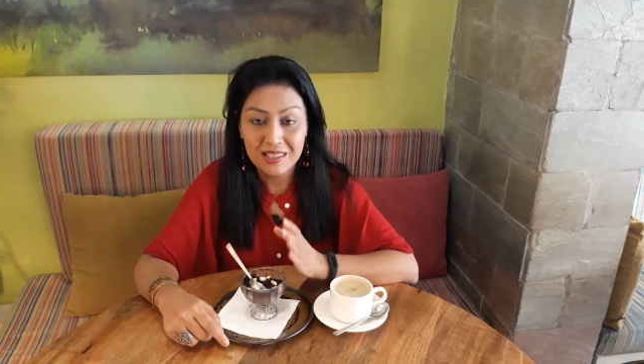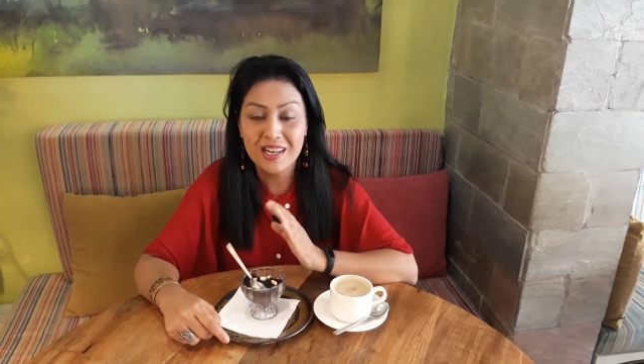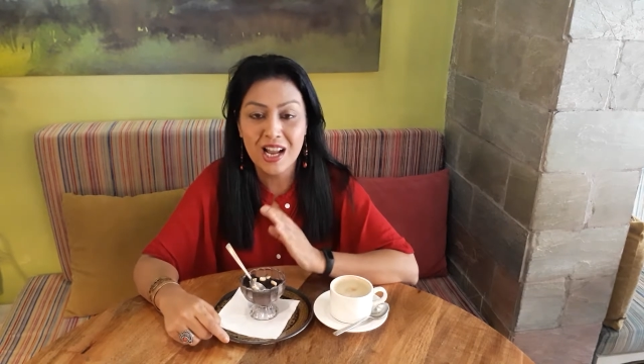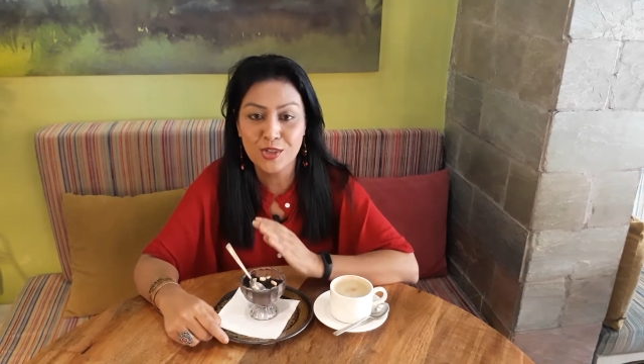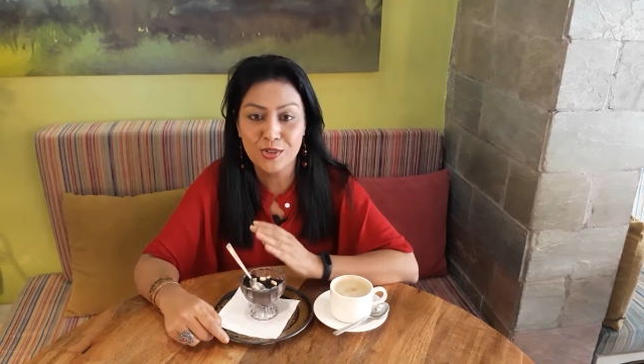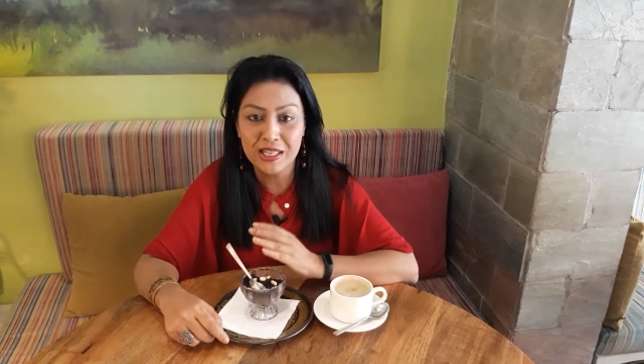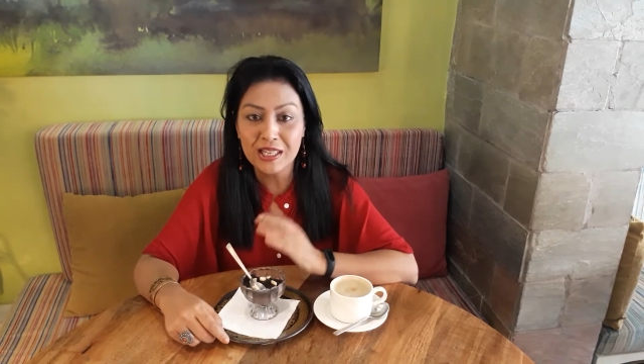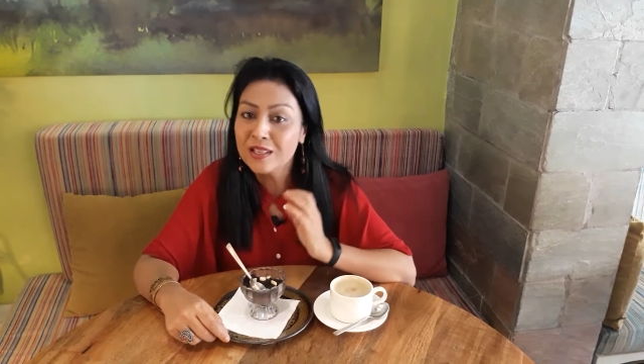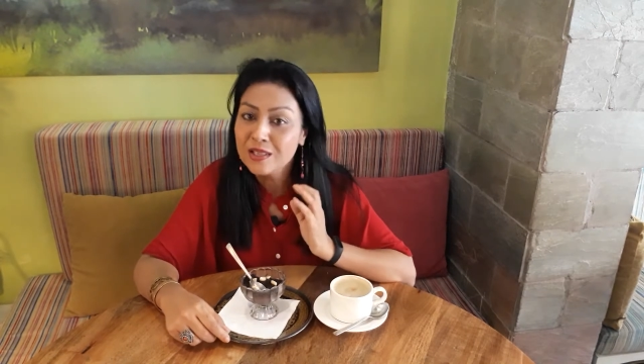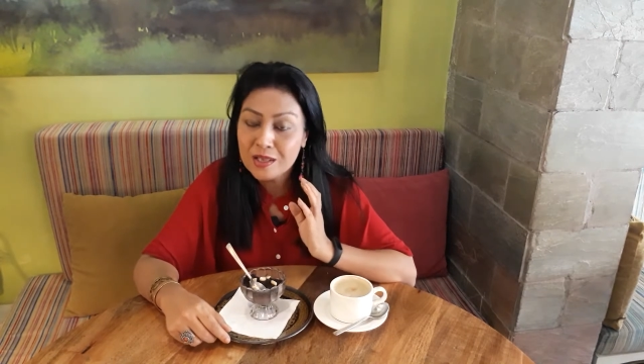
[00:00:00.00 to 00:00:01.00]

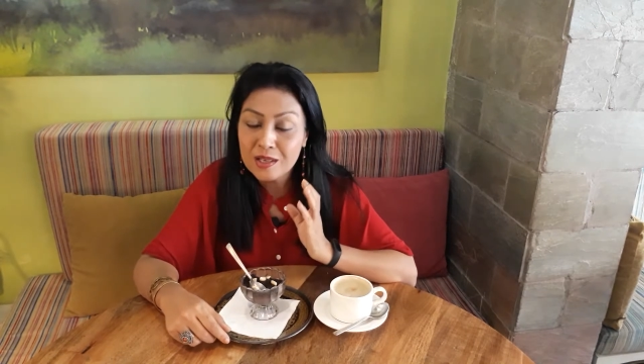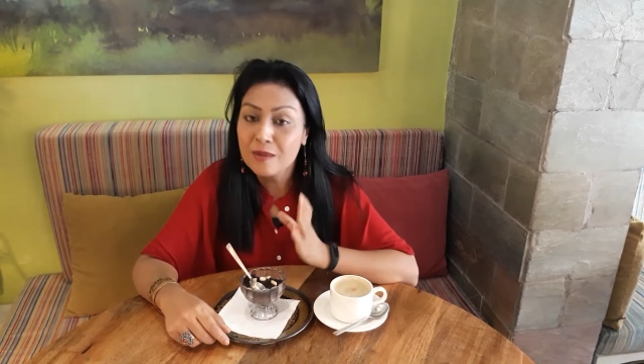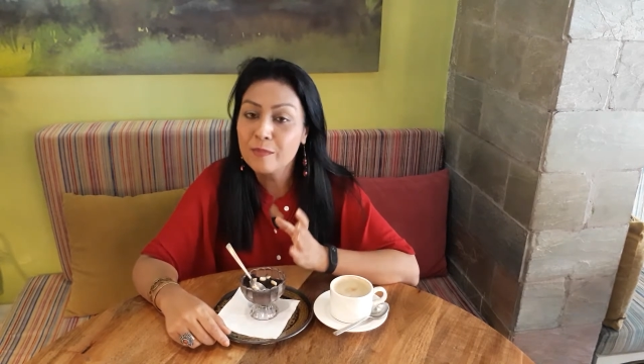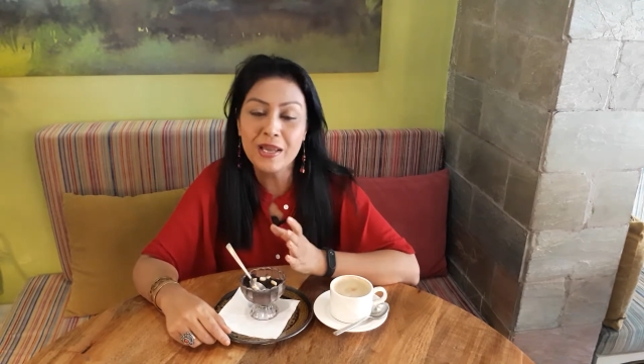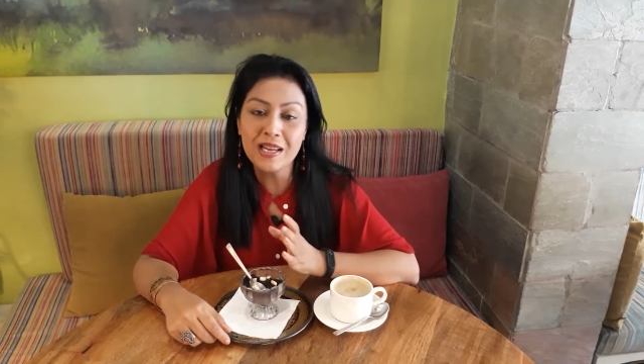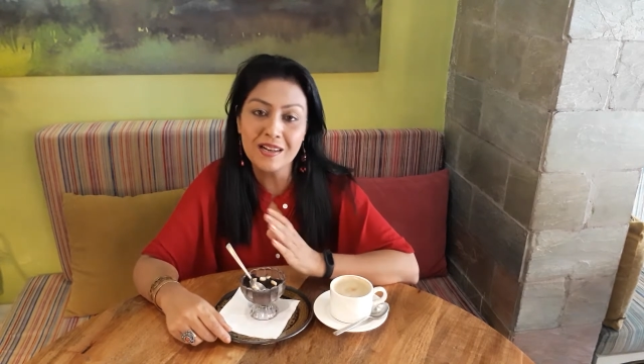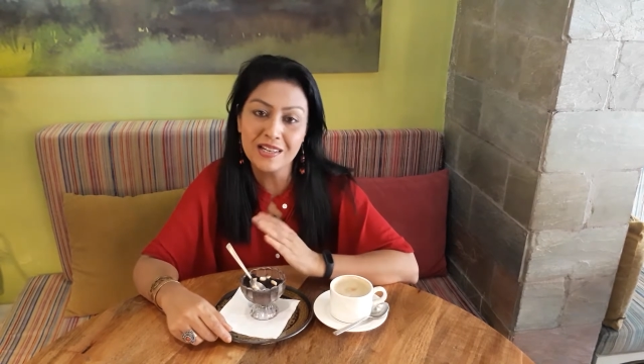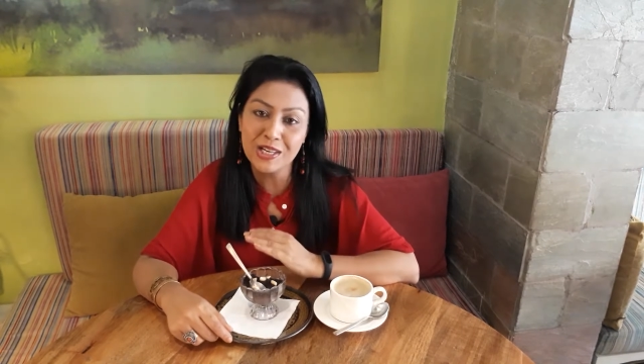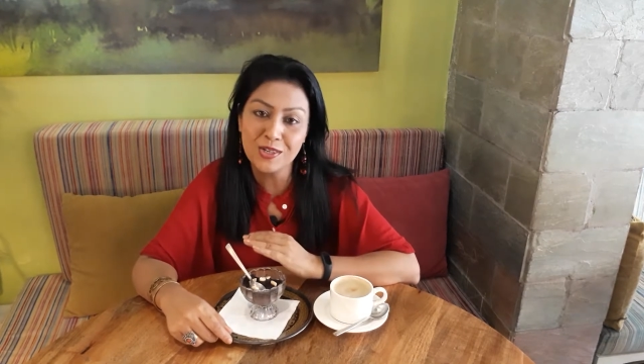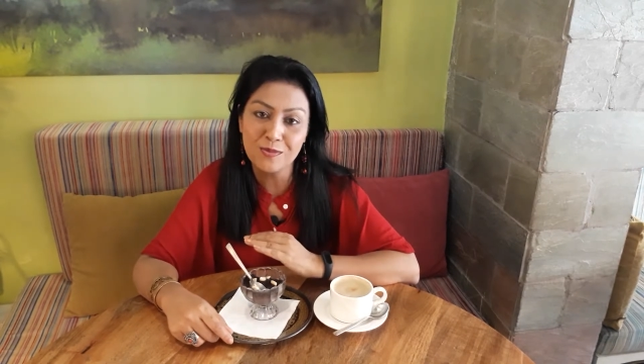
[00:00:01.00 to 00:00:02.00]
Naturally, being a
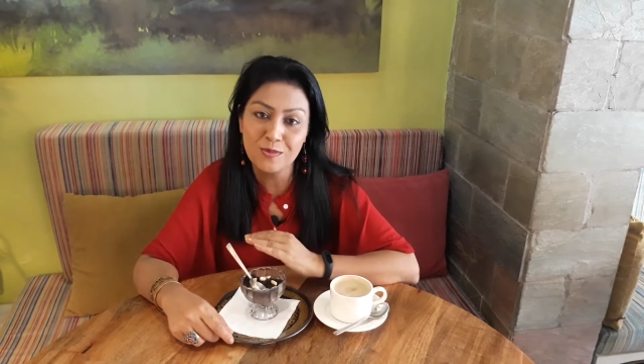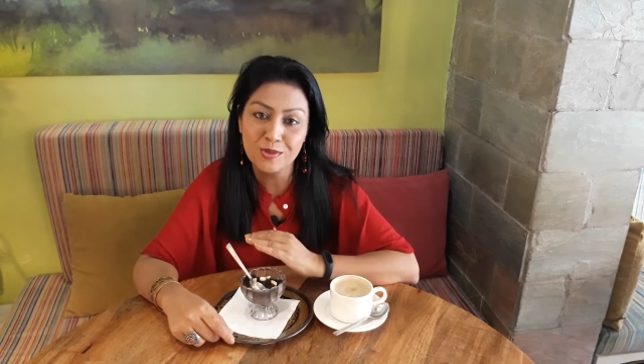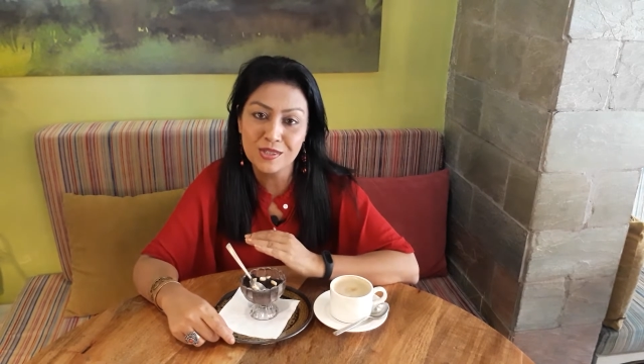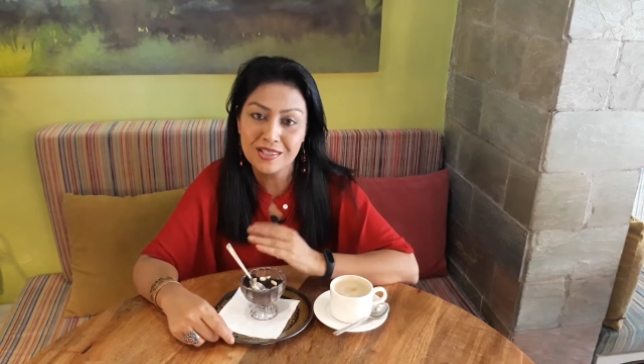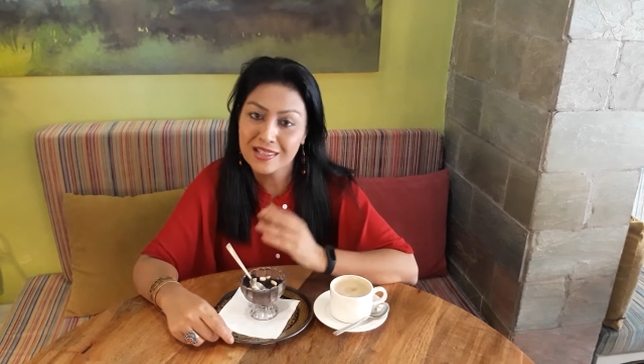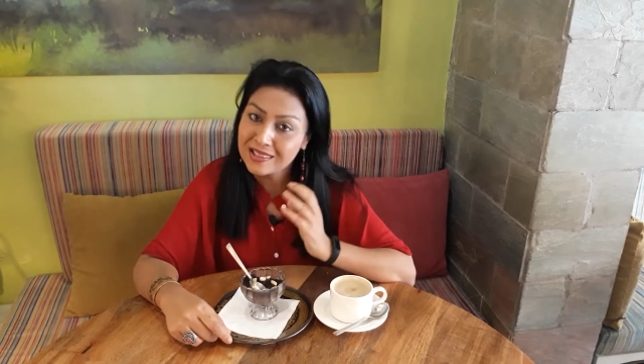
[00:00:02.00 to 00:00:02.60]
keto mousse,